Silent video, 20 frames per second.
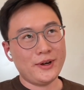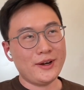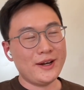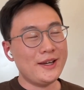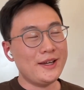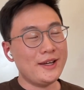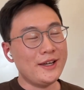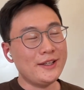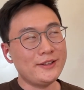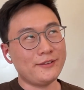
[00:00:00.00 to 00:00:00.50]

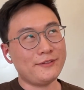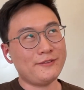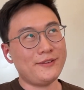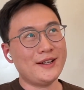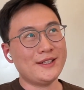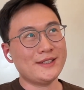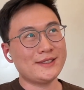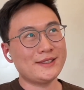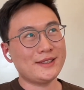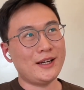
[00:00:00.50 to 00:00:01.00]
Well, it
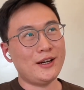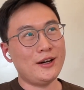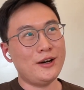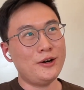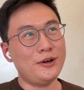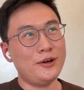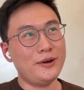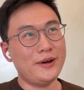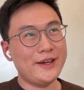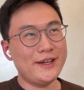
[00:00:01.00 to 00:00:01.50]
defines
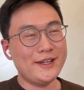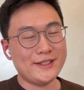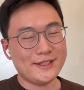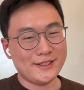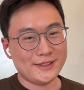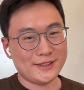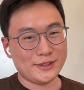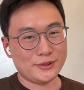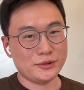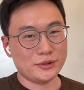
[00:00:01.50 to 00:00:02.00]
how
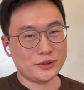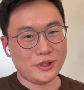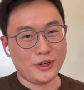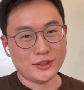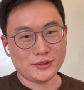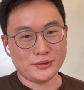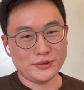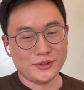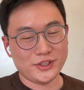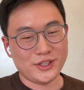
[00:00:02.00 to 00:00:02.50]
agents
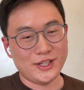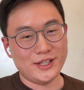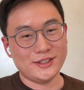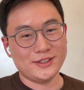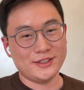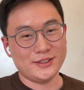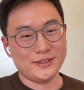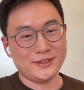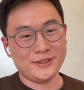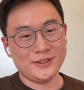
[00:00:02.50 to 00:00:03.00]
should talk to each
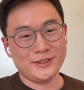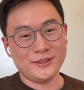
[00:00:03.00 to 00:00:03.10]
other.